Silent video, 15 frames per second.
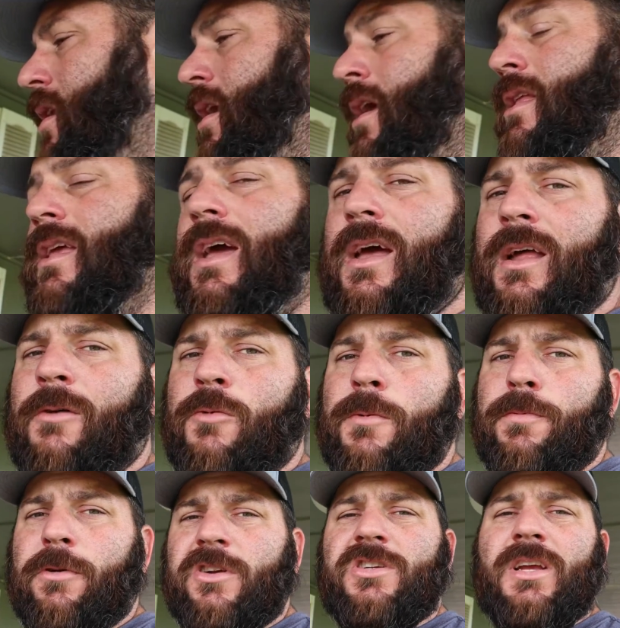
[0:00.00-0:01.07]
And yeah, we
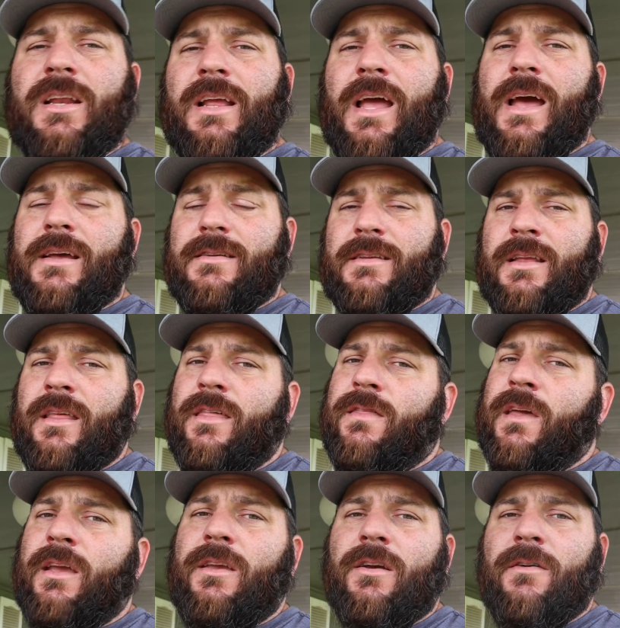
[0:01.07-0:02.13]
appreciate it, guys.
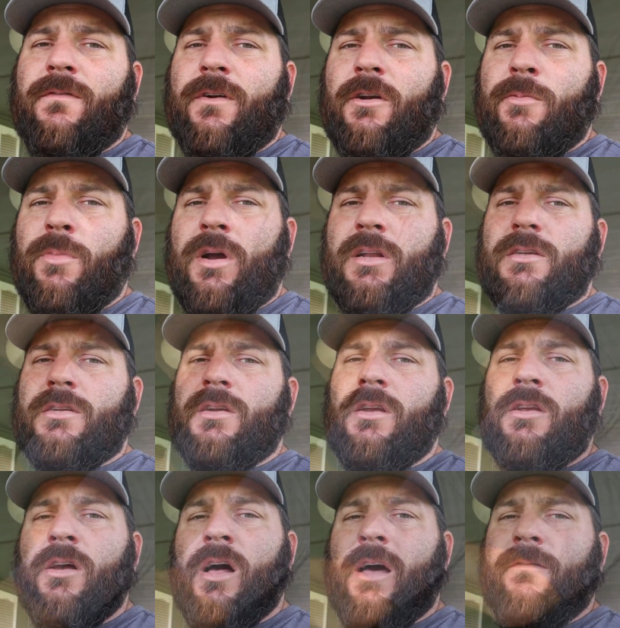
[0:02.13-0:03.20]
Thank you all very much.
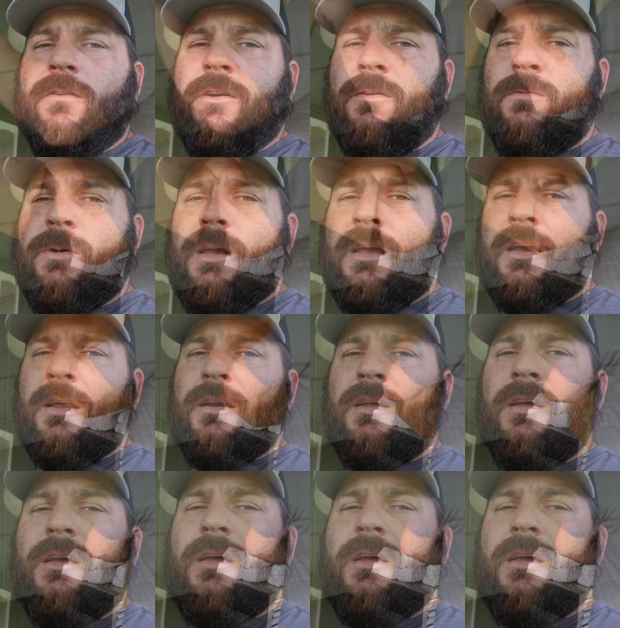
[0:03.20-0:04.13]
Y'all have a good weekend.